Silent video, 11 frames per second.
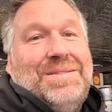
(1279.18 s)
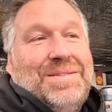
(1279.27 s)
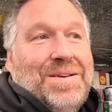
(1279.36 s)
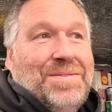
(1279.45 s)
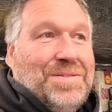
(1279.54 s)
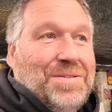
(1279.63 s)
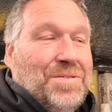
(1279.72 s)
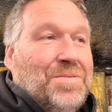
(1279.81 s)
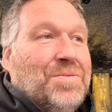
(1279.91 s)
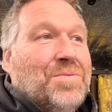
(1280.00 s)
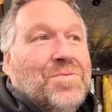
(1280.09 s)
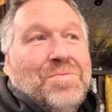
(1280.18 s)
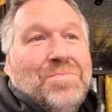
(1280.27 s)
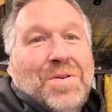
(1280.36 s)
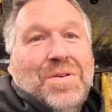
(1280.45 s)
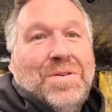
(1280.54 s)
to go and do
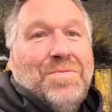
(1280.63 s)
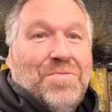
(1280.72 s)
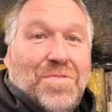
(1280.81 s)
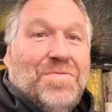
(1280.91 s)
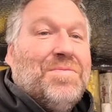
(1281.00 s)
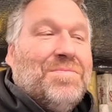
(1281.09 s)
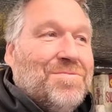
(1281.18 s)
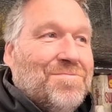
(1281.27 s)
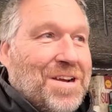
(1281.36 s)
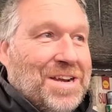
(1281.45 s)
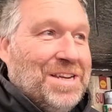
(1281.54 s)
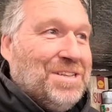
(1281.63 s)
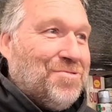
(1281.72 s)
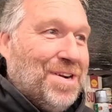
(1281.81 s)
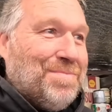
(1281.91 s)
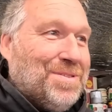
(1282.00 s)
all my rough and ready
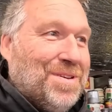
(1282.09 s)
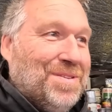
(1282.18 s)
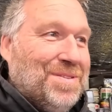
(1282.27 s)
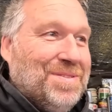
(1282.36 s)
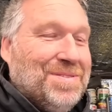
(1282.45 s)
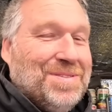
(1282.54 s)
trips on,